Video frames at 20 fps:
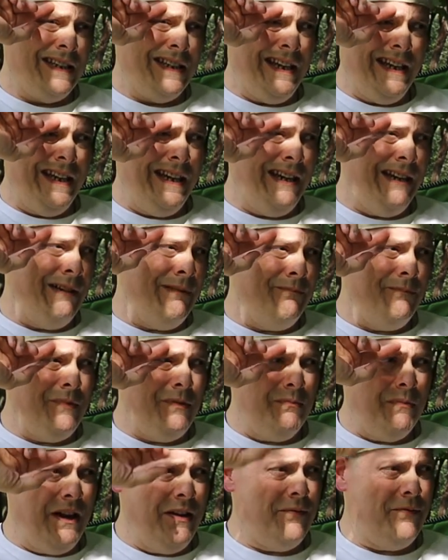Um, you
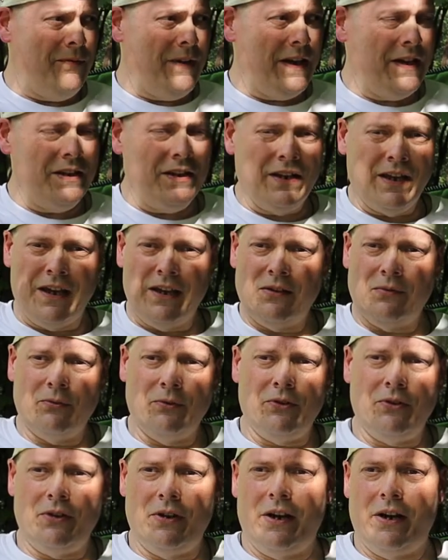might find a nice one
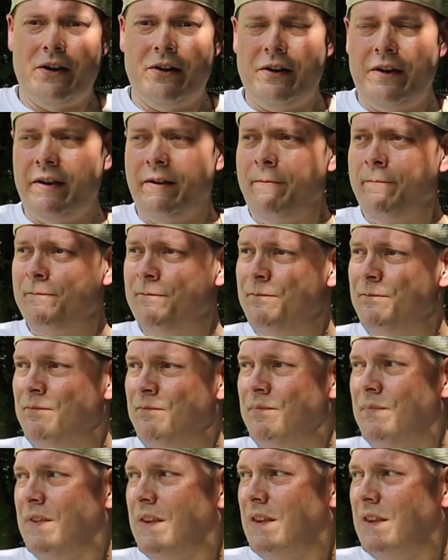in your area.
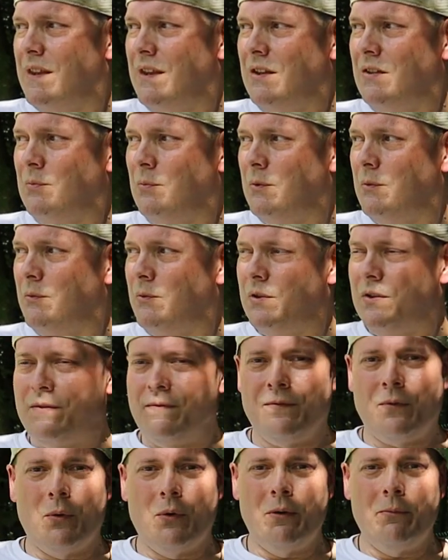This one was
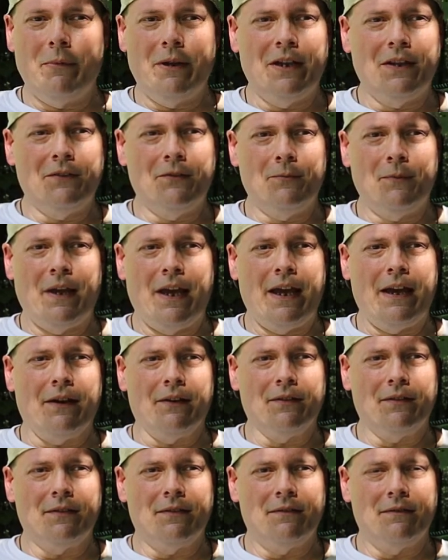40 minutes from the
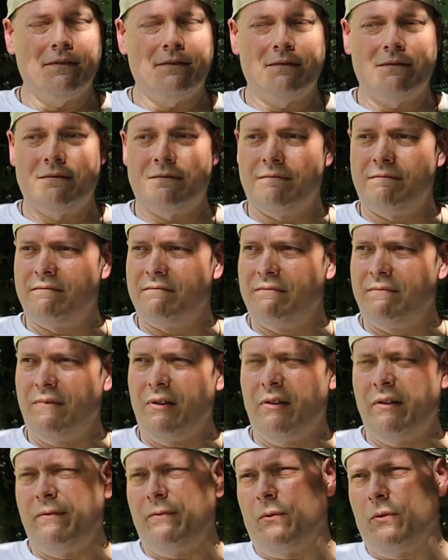house.
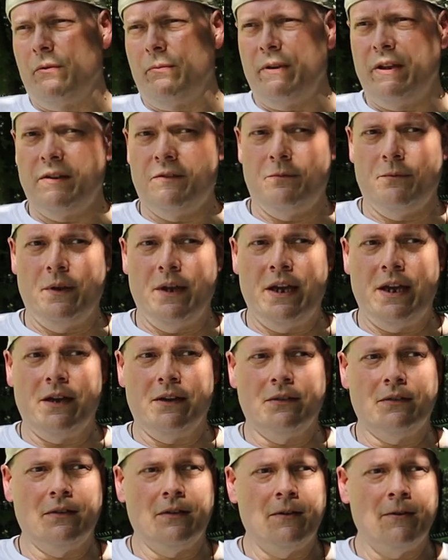30, 40 minutes from the
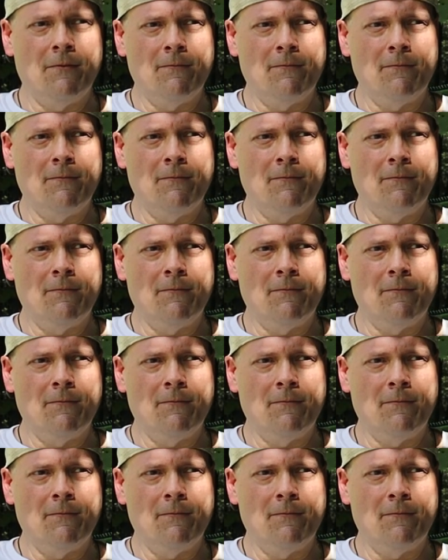house.